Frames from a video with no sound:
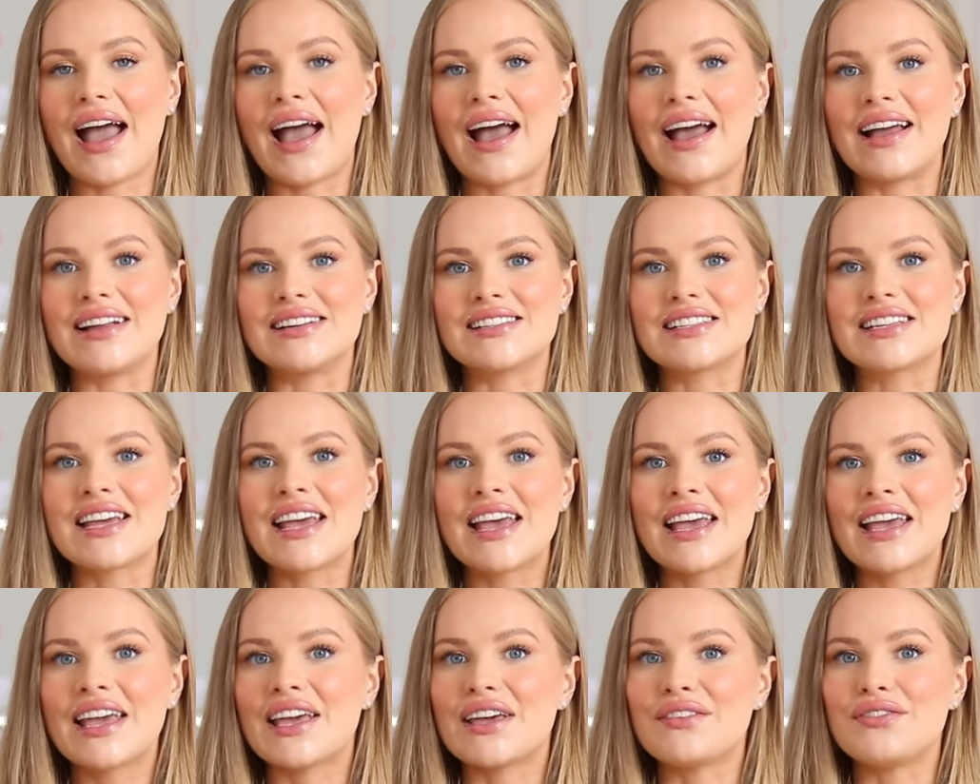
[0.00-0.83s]
And
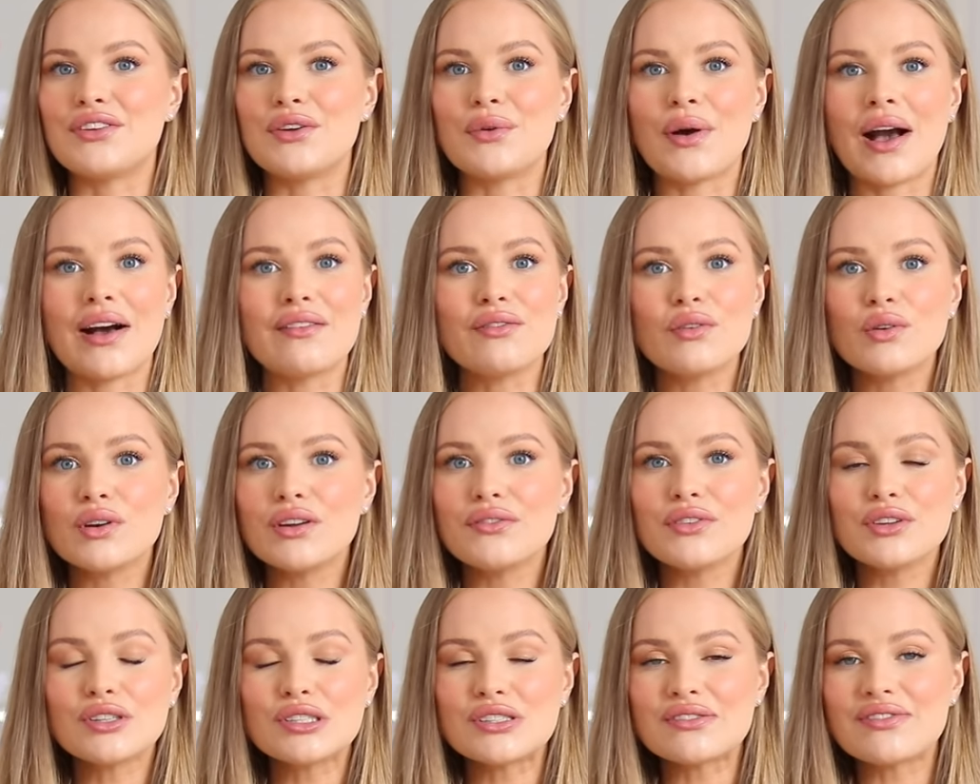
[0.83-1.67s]
if you have all
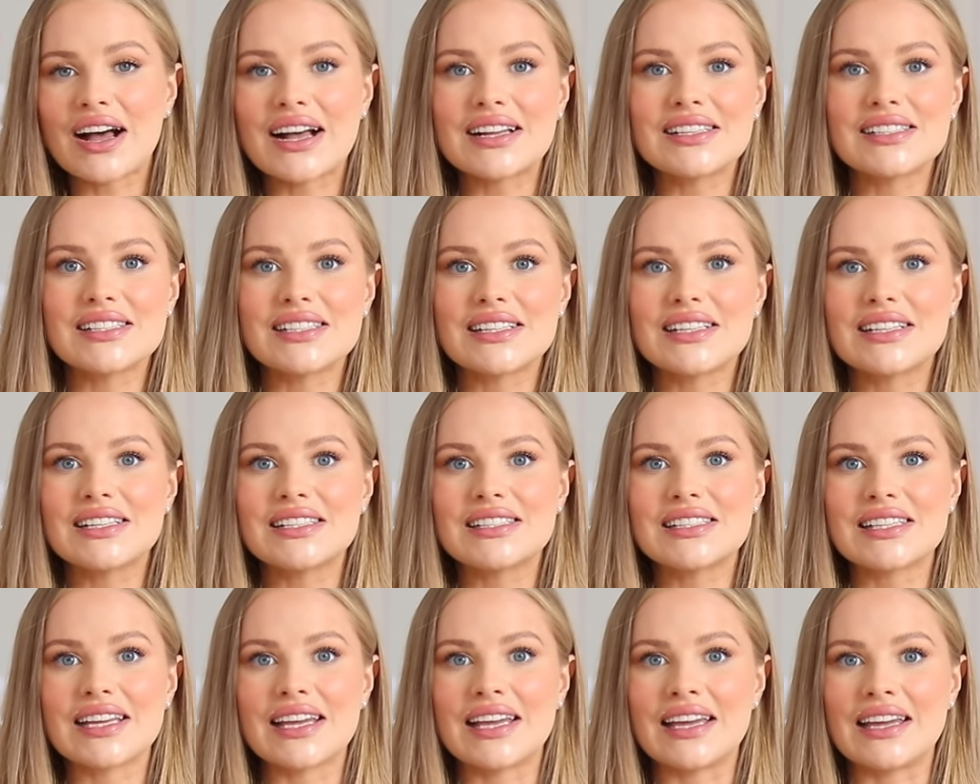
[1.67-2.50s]
of your
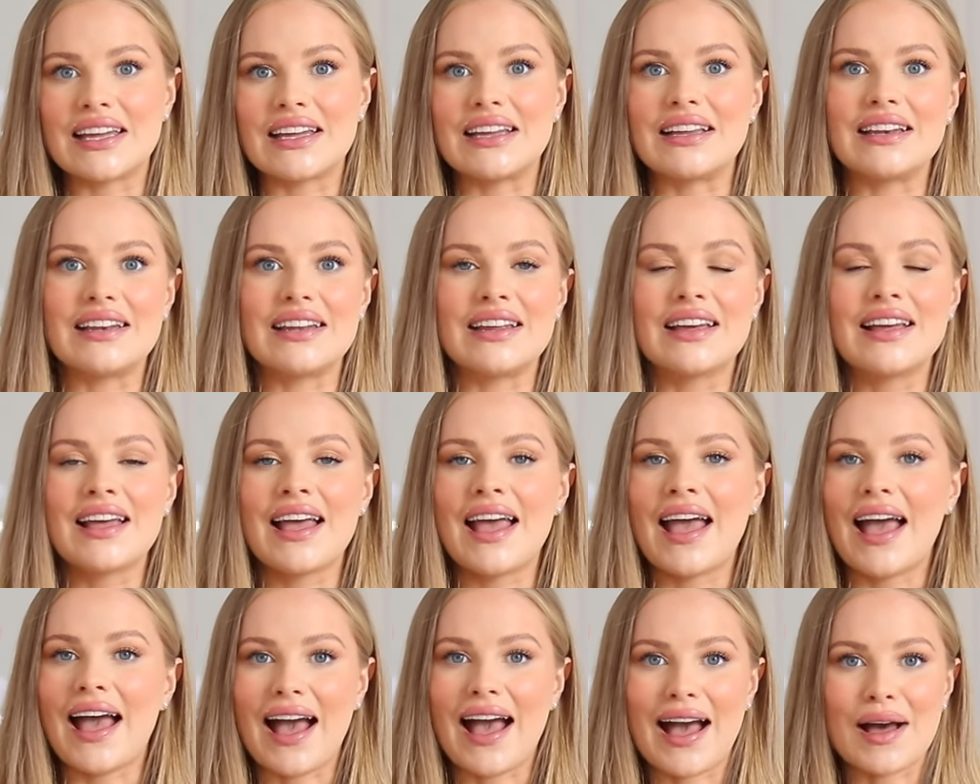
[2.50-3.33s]
devices in
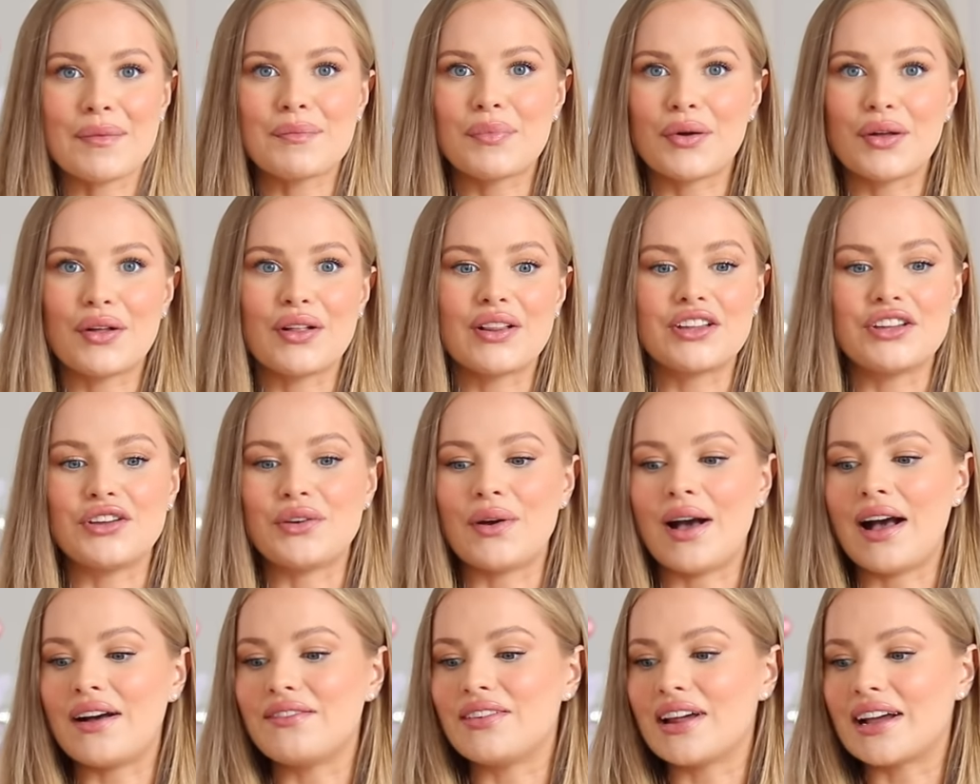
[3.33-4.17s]
Apple and
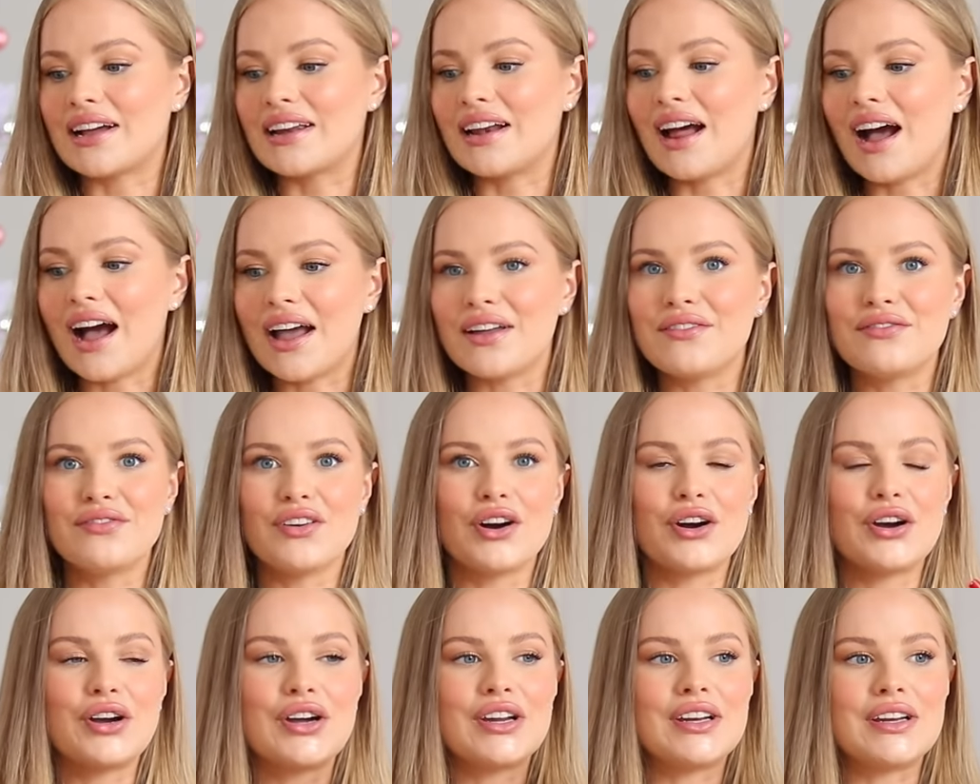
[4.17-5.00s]
you have like an
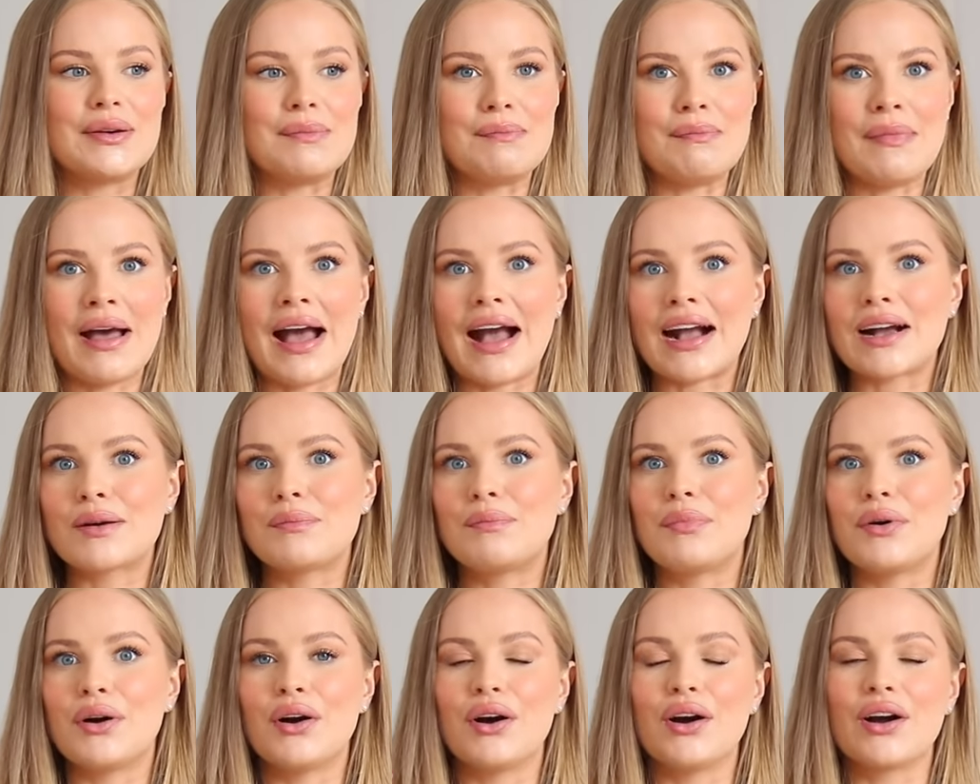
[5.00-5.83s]
iPhone, a
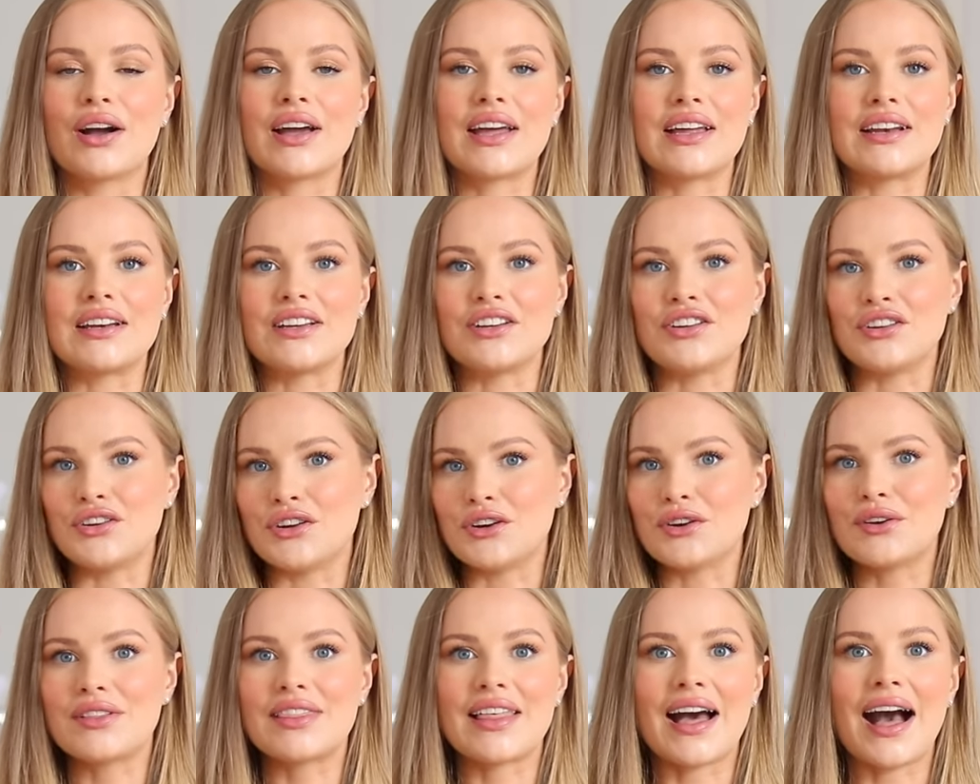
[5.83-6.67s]
MacBook, and you
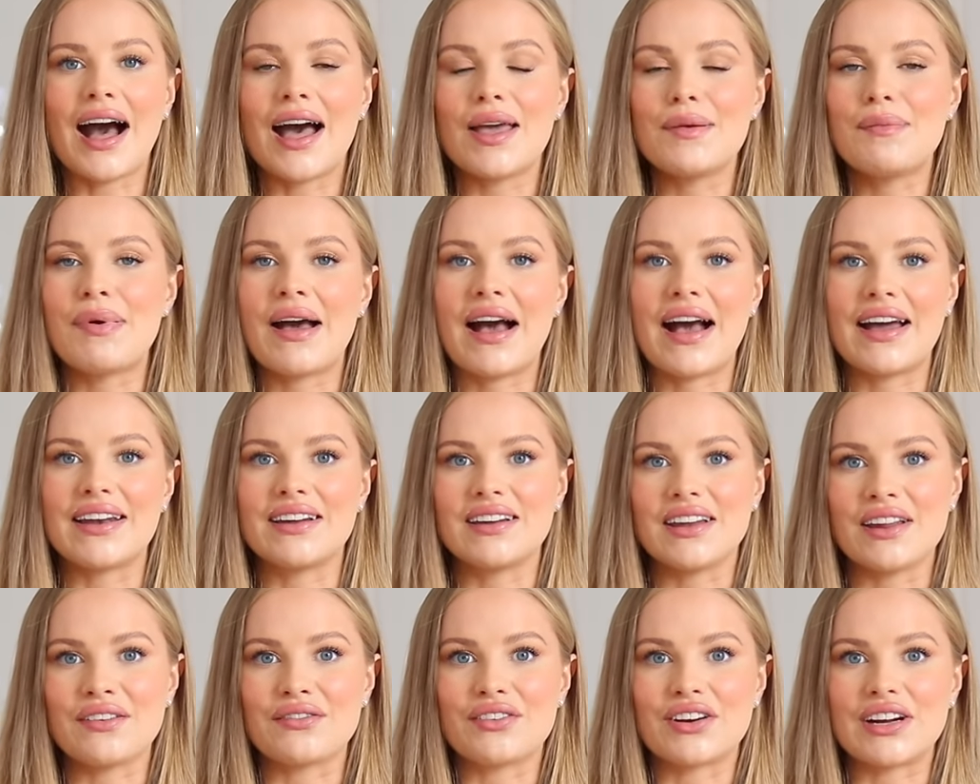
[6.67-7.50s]
know, the iPad
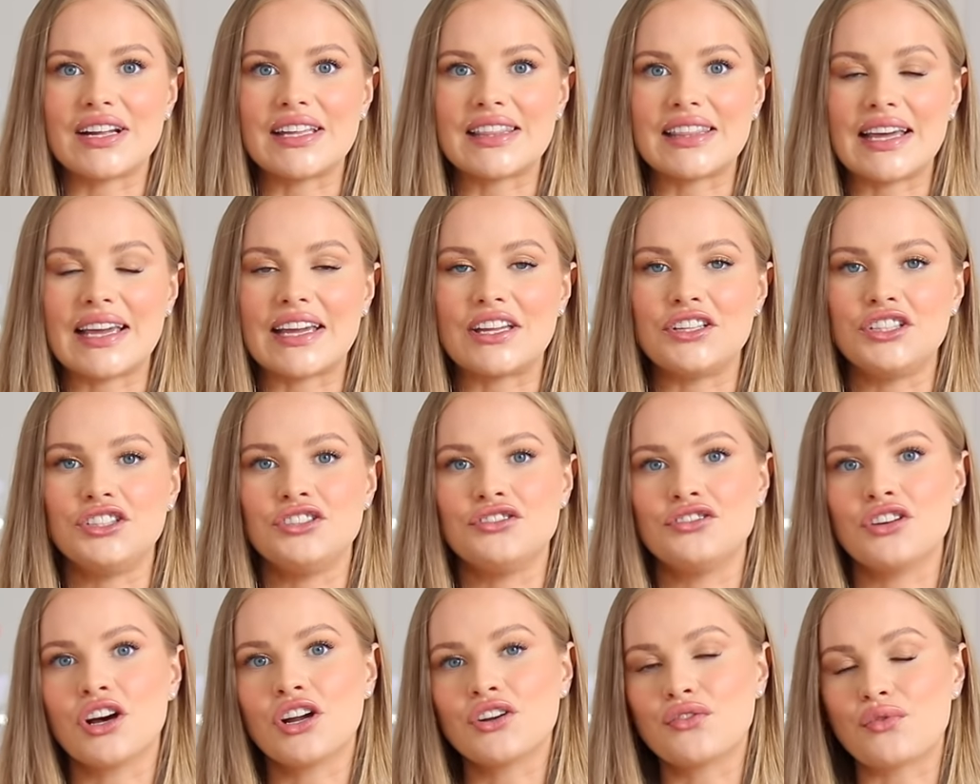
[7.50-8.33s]
and everything, and
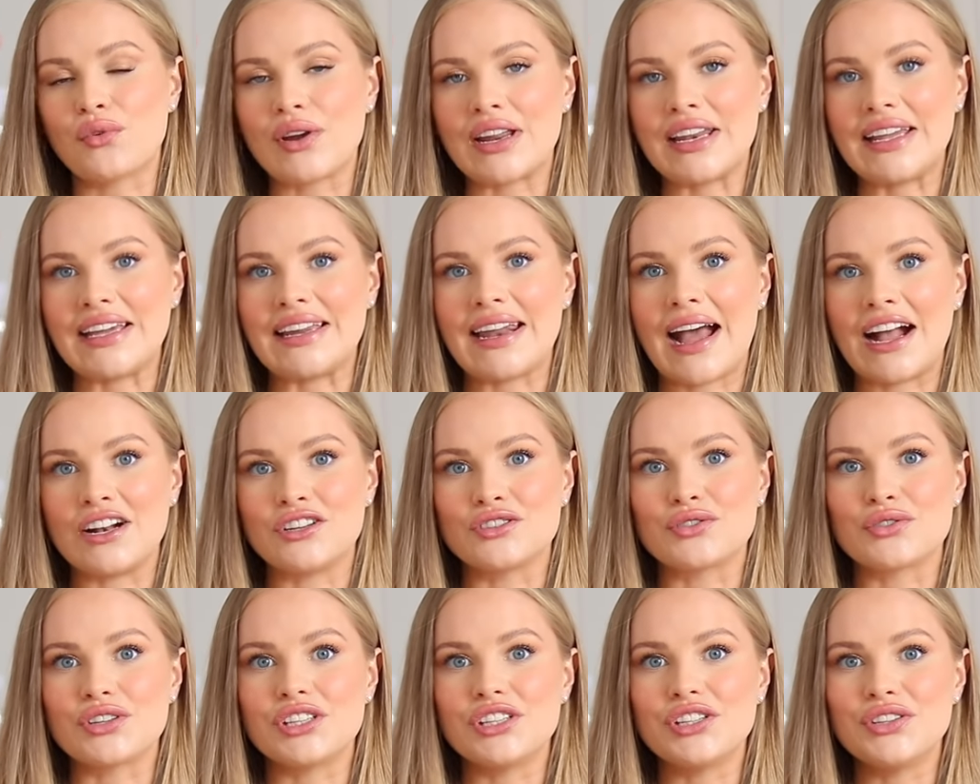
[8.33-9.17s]
you're not really an
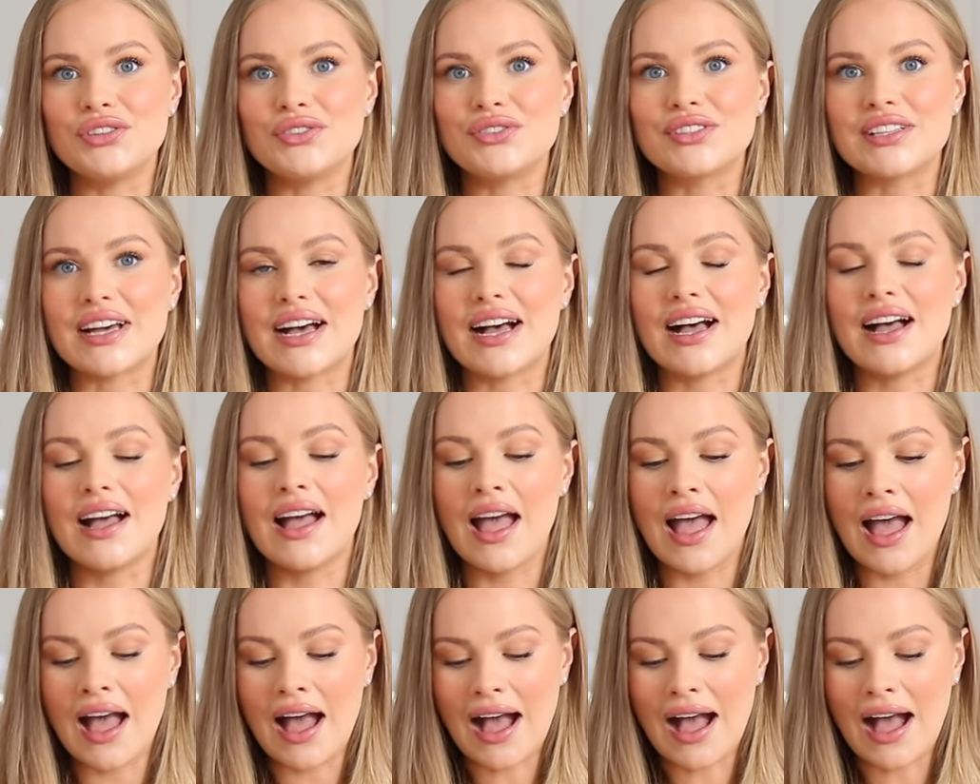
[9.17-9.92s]
Android user,